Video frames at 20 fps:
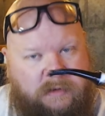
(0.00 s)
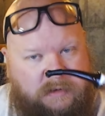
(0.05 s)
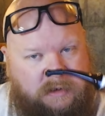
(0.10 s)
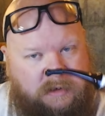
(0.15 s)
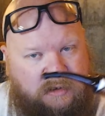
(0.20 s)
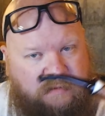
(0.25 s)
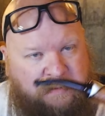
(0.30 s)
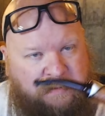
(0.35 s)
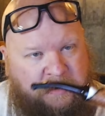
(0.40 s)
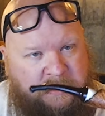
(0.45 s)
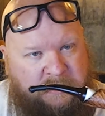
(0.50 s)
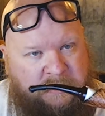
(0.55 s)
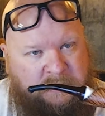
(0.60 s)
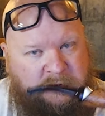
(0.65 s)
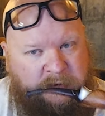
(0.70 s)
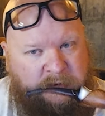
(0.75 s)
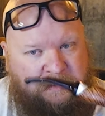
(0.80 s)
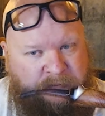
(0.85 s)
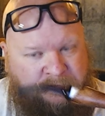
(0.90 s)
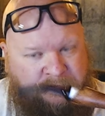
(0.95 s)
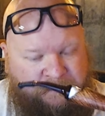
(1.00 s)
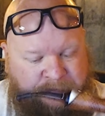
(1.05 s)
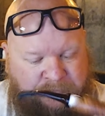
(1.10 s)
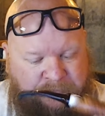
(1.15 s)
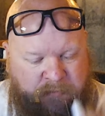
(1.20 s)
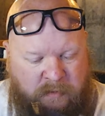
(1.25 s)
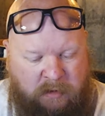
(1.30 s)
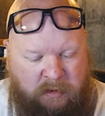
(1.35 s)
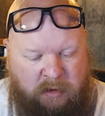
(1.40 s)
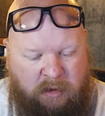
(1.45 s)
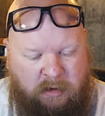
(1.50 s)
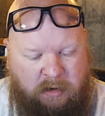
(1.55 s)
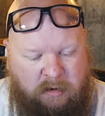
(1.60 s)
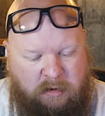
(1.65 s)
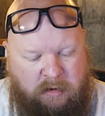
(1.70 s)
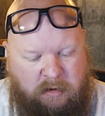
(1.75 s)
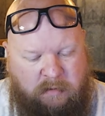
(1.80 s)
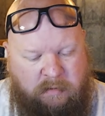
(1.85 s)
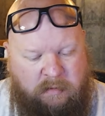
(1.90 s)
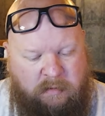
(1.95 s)
6 Pence in
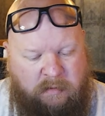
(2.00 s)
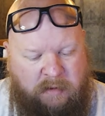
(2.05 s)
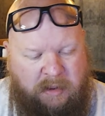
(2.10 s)
our